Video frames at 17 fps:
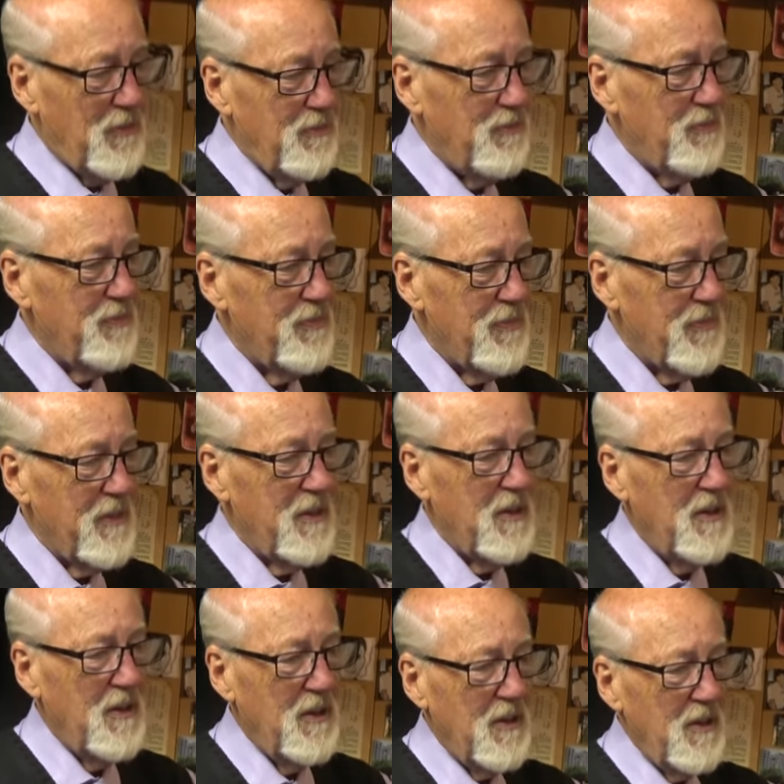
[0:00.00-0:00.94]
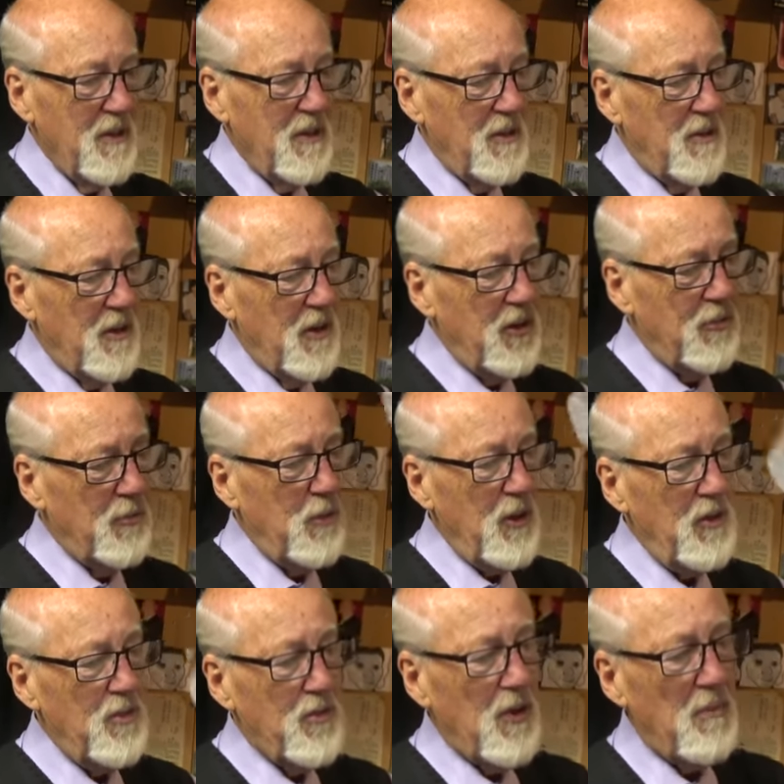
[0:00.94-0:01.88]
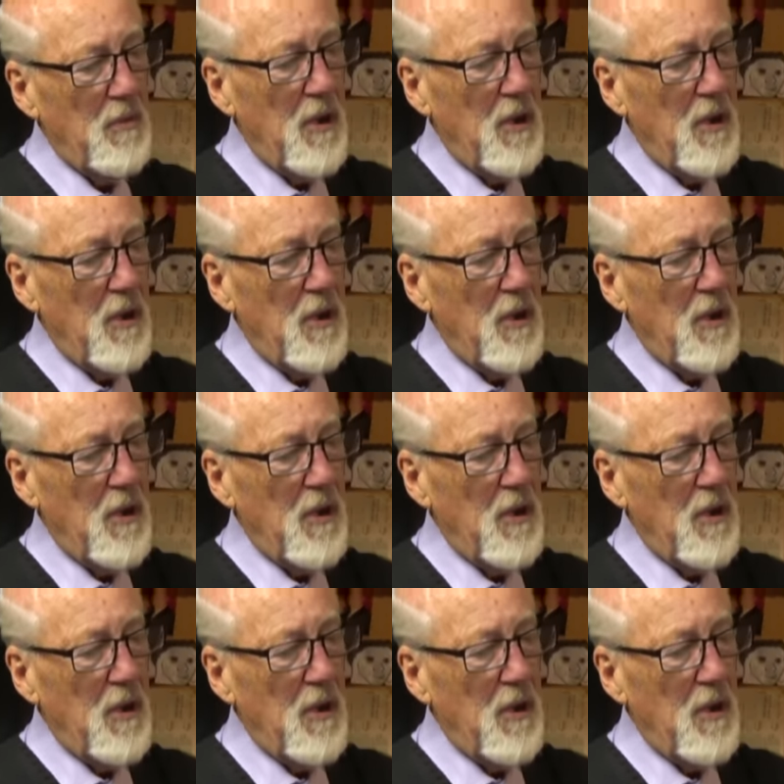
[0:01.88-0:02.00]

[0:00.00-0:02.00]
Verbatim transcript: that's a nice piece. Nice piece. I'm